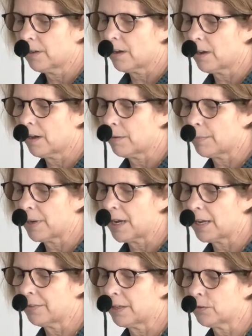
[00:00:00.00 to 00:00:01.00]

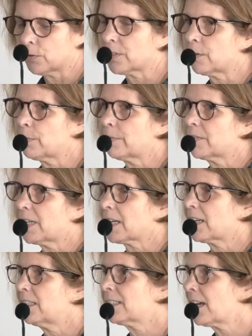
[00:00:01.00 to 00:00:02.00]
And then also with
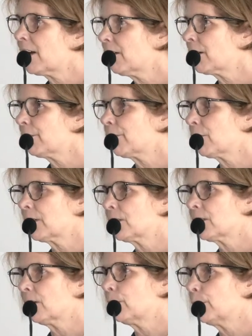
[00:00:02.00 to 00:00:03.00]
Techie Tarek, for
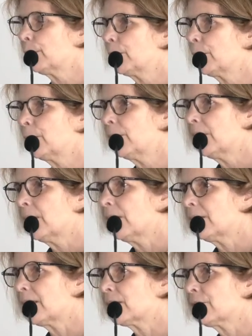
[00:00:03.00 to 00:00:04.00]
example,
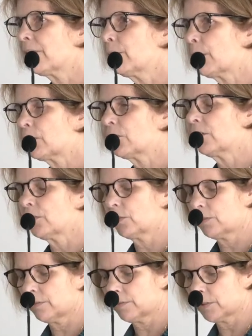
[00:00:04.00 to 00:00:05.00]
that's very much the
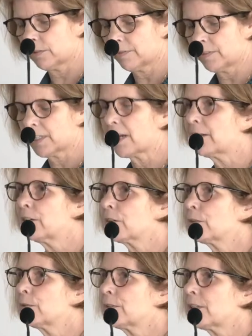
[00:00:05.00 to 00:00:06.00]
sort of
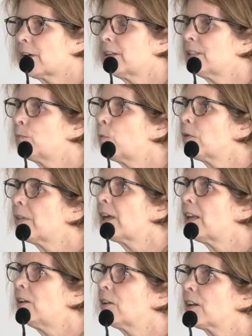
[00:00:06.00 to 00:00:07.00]
technical side. And what
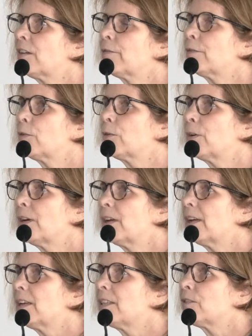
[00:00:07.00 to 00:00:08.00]
they're looking for
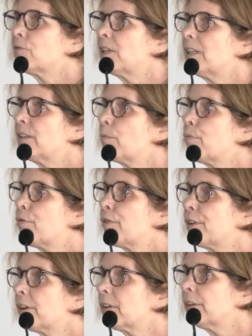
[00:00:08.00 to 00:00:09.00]
is really the
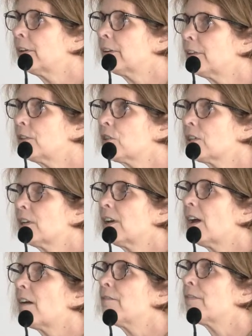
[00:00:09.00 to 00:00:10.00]
product knowledge
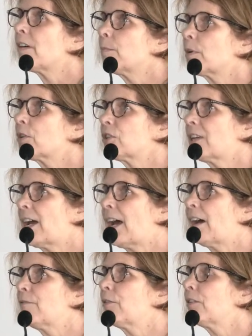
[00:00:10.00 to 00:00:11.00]
and very much to
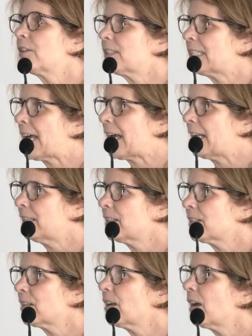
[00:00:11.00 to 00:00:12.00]
have on the
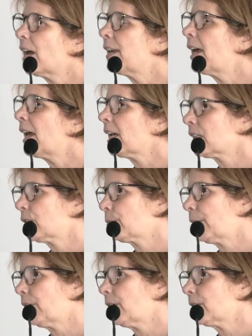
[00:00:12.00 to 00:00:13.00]
stands an
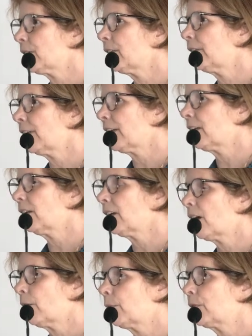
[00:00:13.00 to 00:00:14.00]
expert that they can
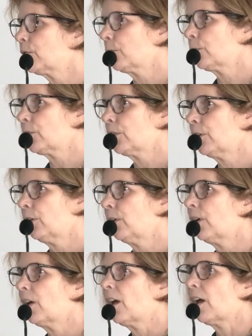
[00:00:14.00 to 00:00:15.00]
come and talk to
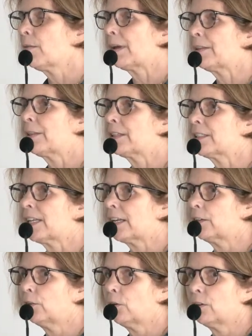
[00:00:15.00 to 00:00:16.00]
about the
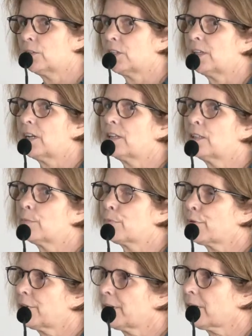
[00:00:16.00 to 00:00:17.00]
technology and the
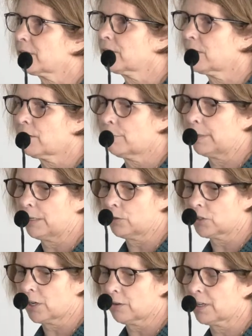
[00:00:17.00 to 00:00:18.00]
products that are being
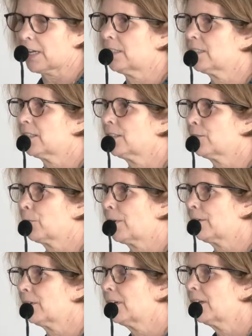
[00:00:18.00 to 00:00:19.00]
showcased as
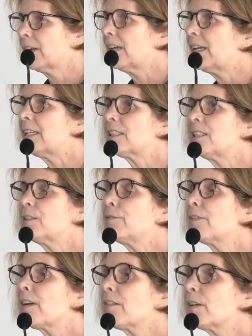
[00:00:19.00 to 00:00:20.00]
well. It is
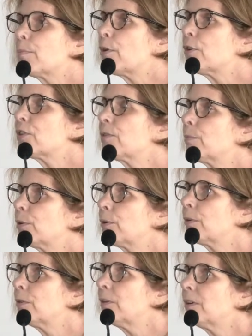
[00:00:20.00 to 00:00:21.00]
very
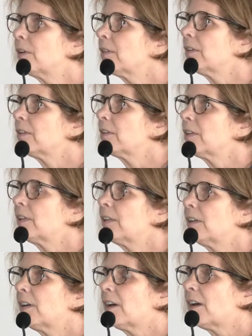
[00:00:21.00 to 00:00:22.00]
possible that a
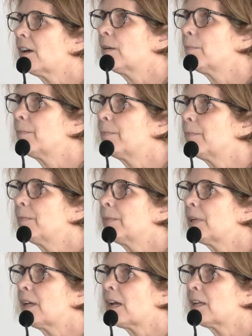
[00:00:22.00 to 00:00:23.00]

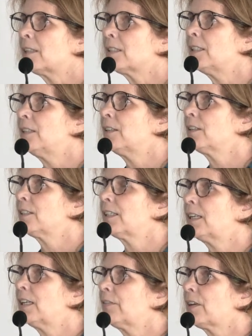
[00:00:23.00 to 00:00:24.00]
senior
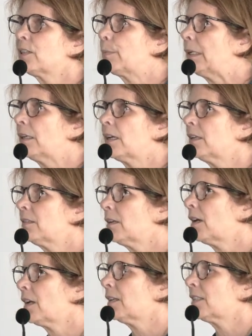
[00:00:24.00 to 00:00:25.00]
Steve has been a
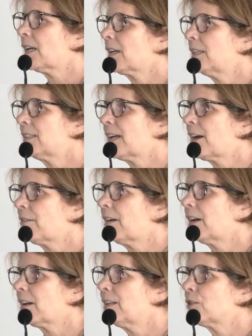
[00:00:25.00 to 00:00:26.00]
Techie Tarek.